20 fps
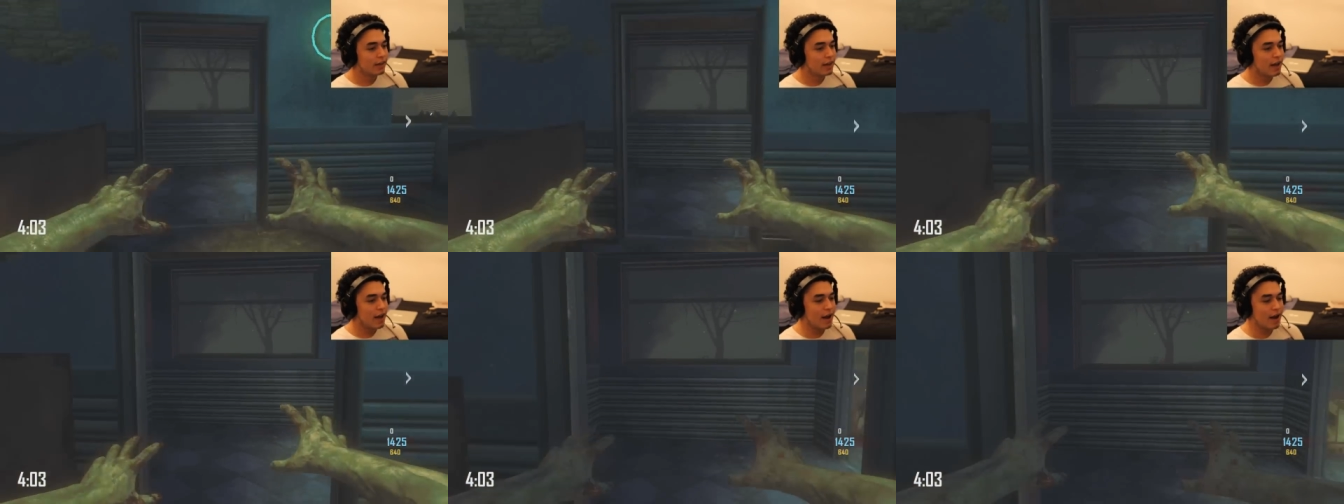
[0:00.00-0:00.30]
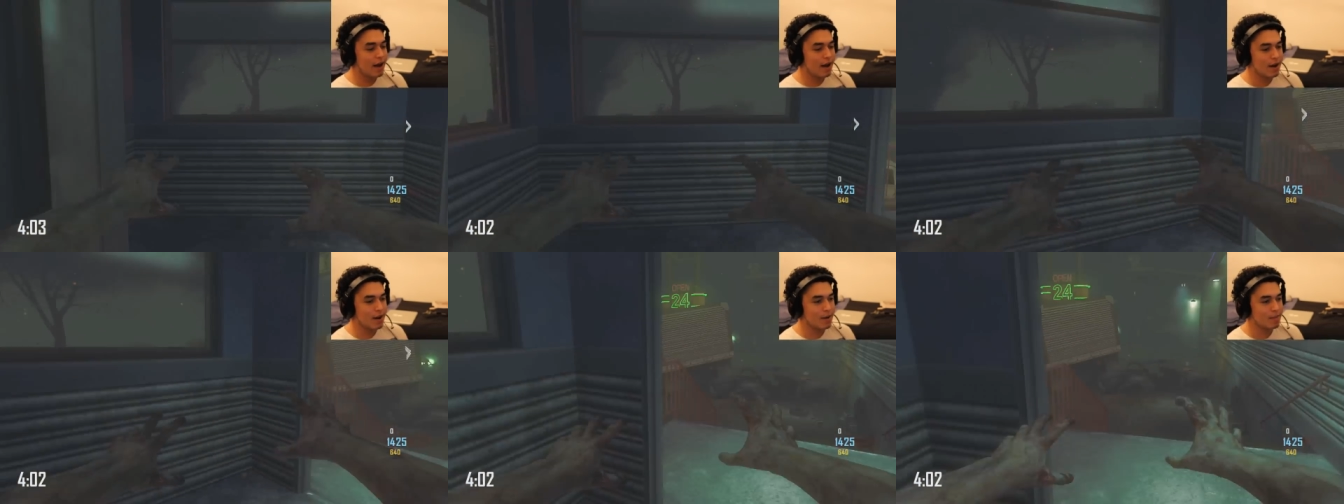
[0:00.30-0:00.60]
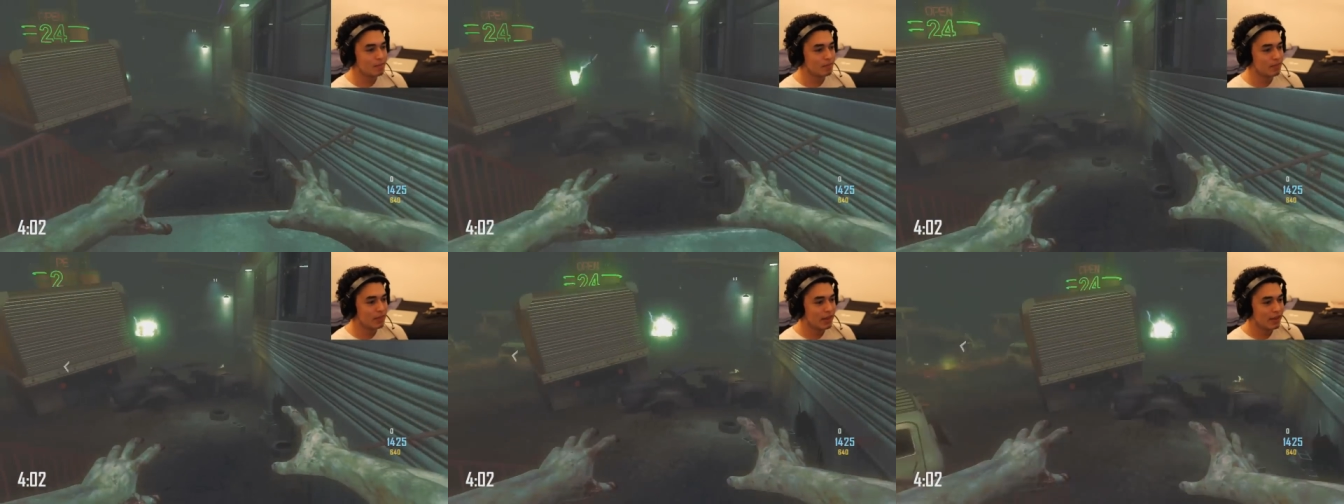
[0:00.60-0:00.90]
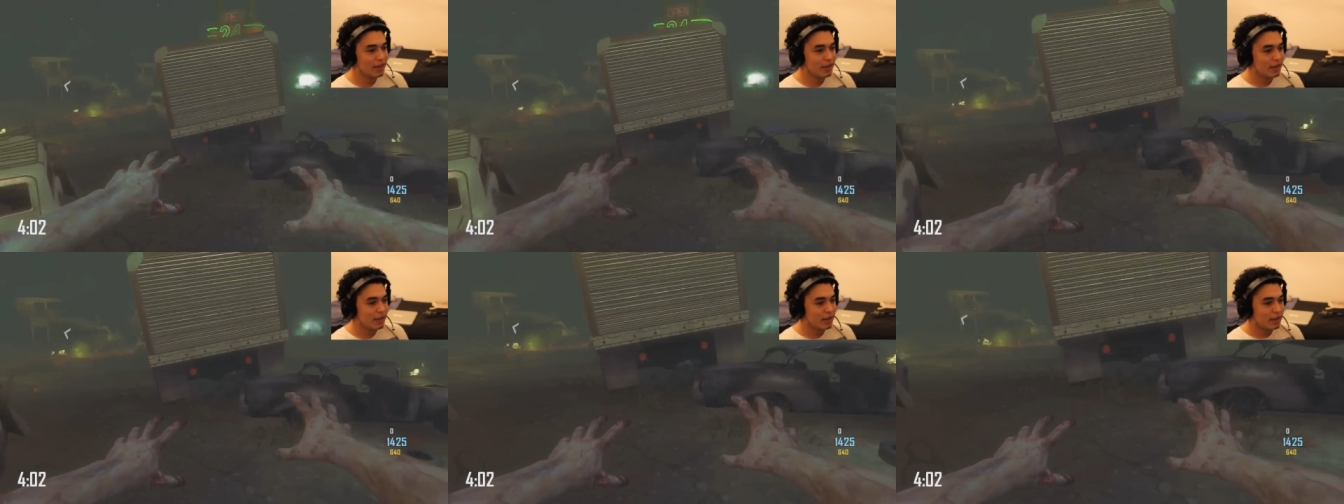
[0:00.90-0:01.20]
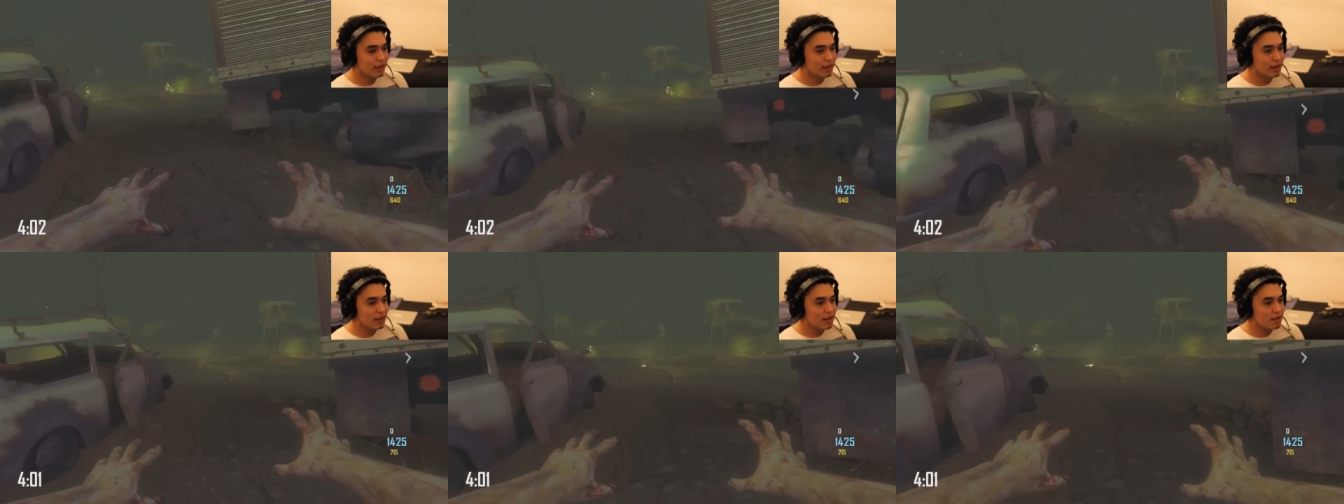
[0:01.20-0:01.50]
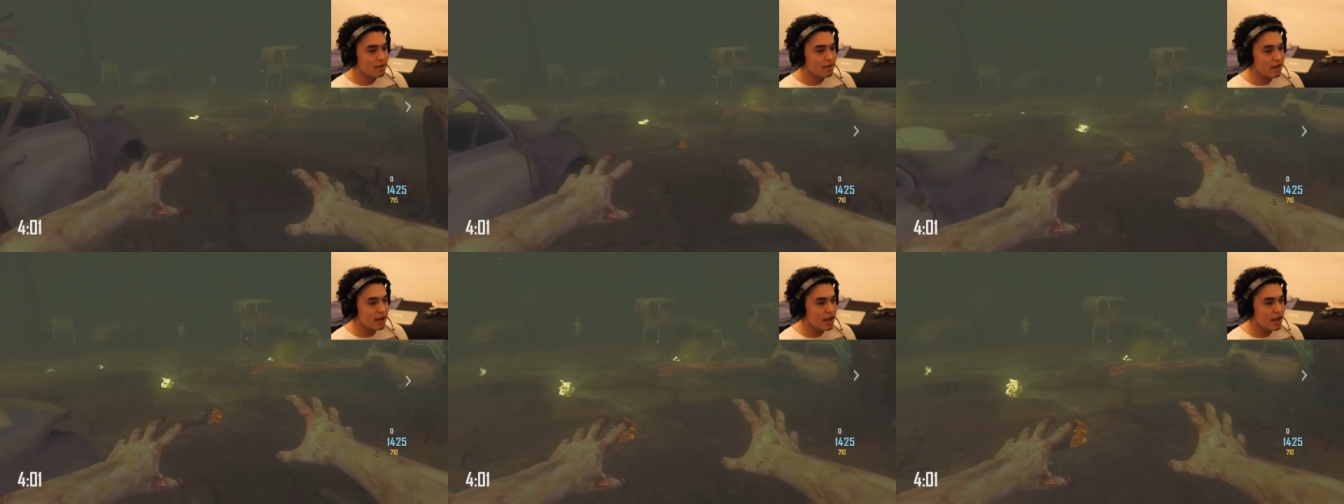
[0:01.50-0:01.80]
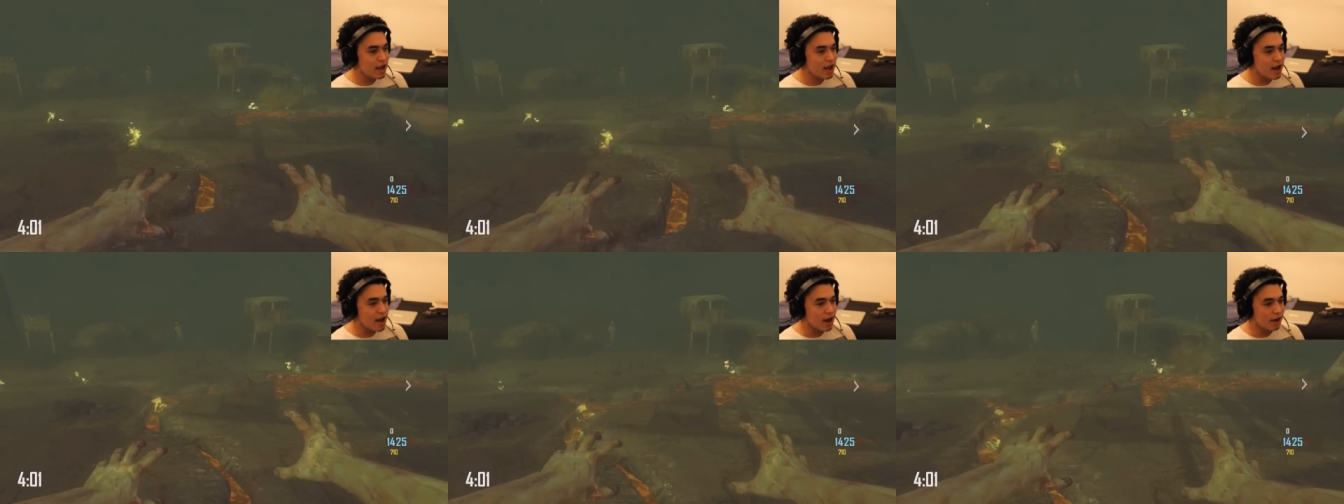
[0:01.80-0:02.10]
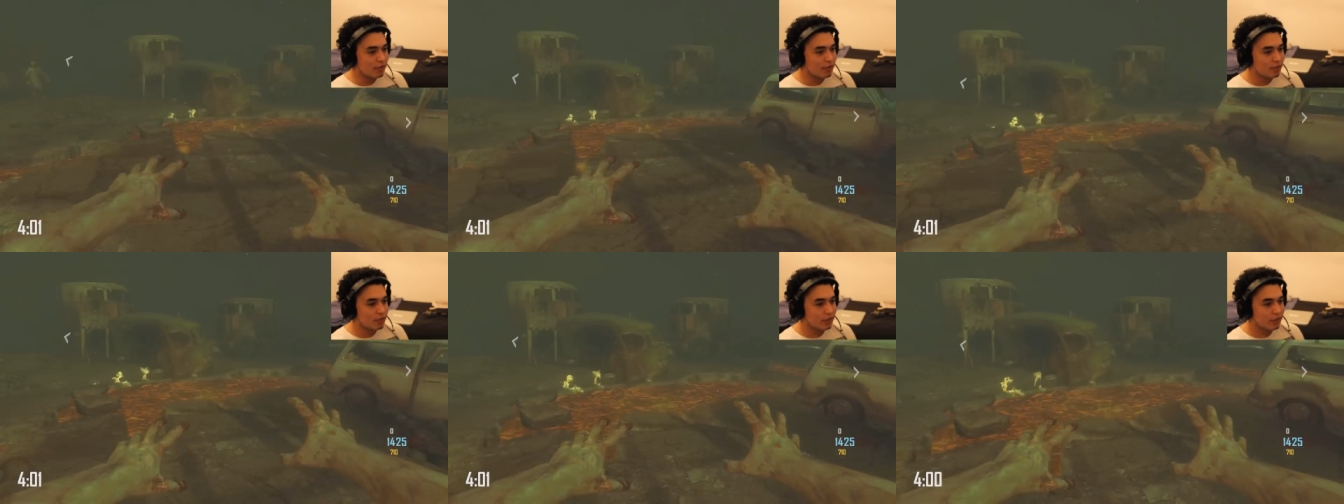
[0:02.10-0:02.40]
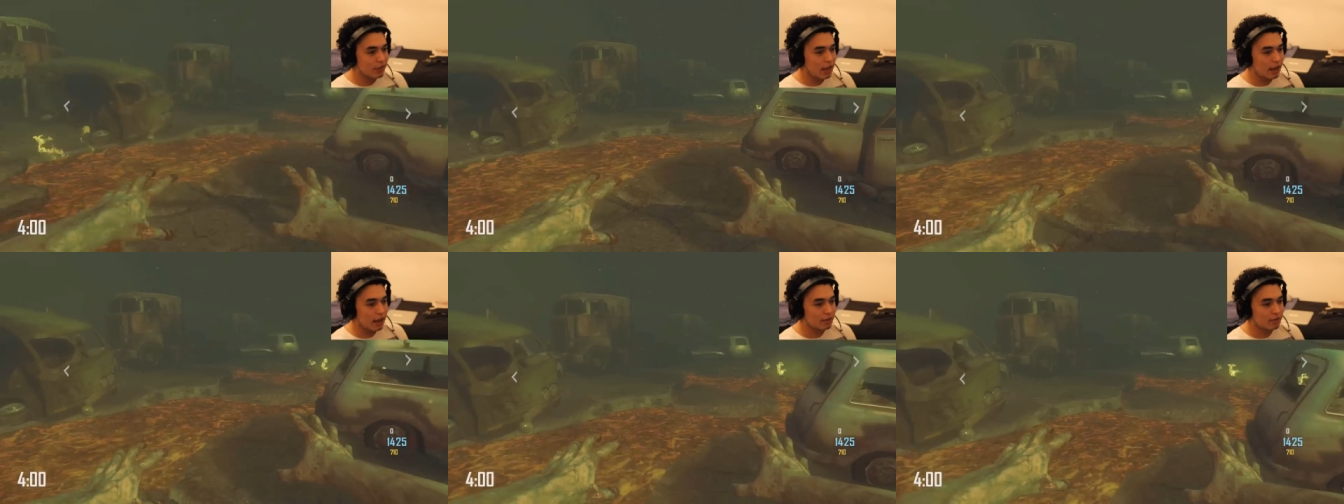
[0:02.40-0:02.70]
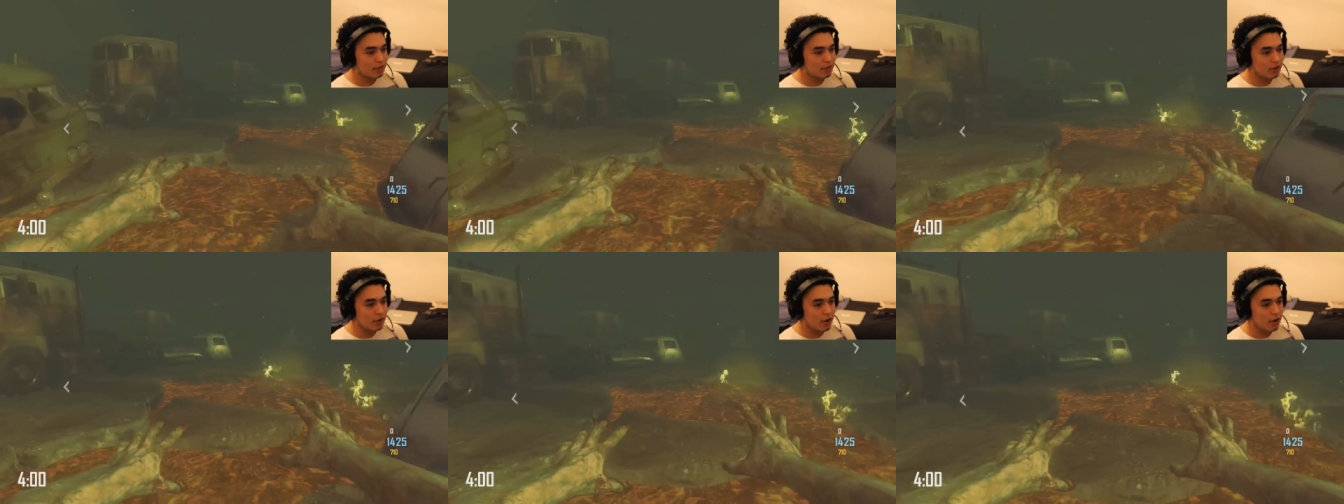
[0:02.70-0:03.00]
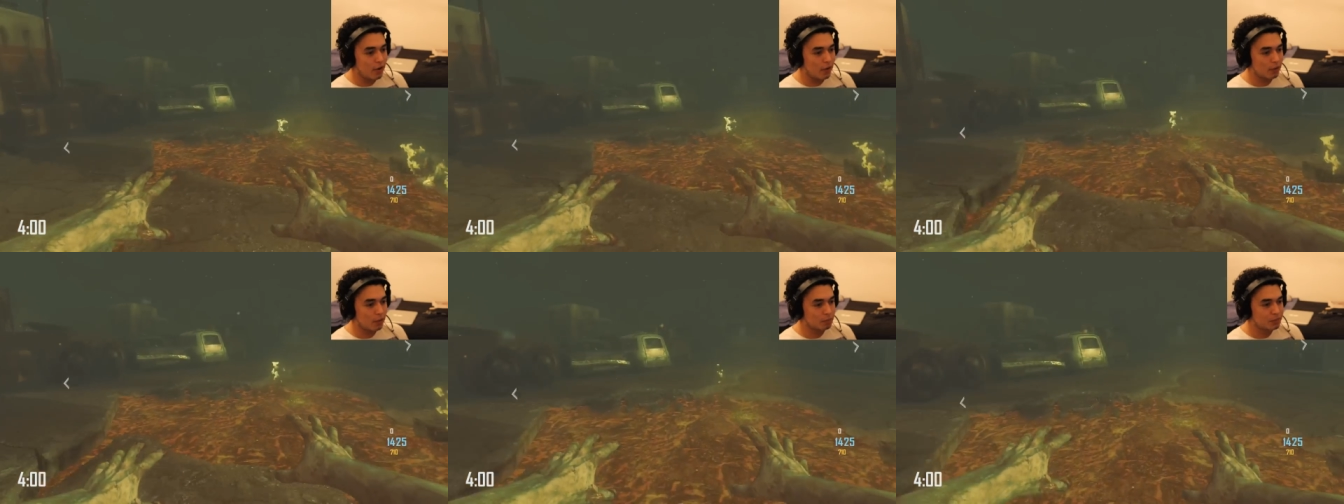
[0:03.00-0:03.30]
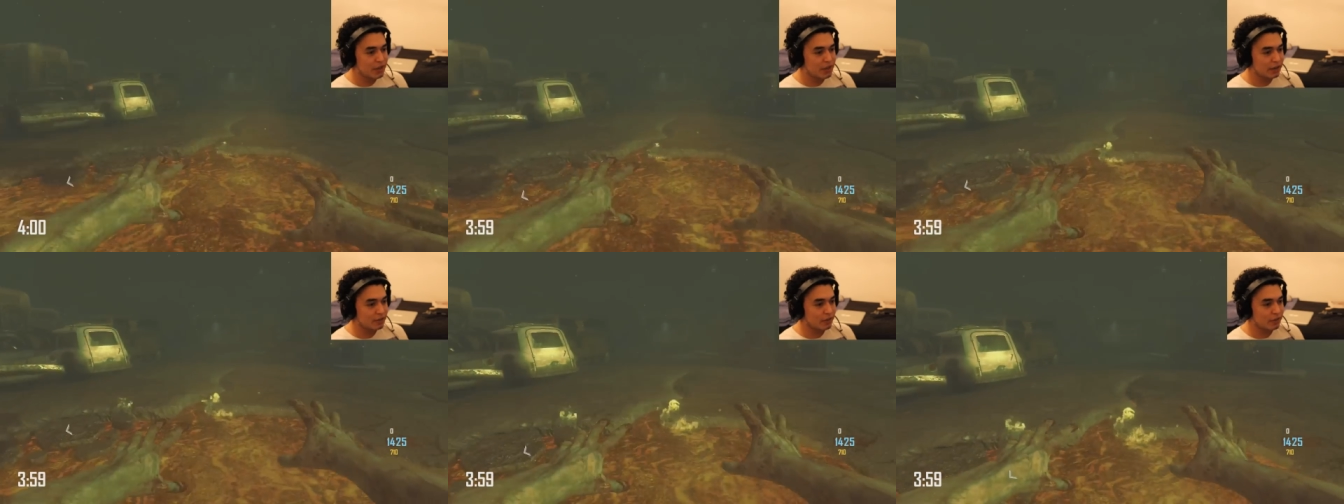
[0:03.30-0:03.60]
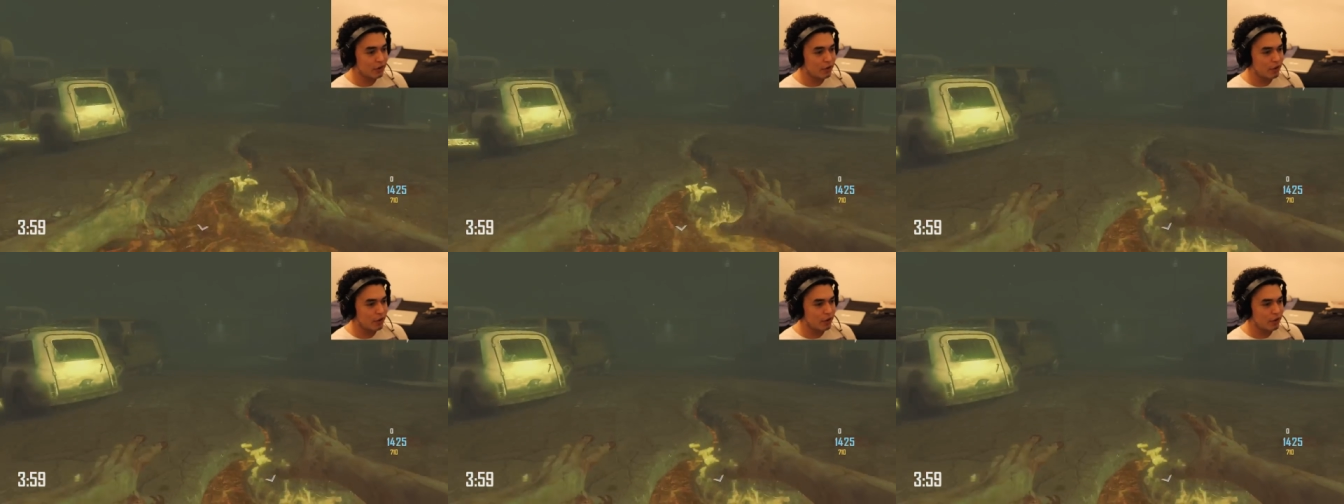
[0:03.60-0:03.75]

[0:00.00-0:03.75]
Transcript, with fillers: Um, yeah, that's the whole objective.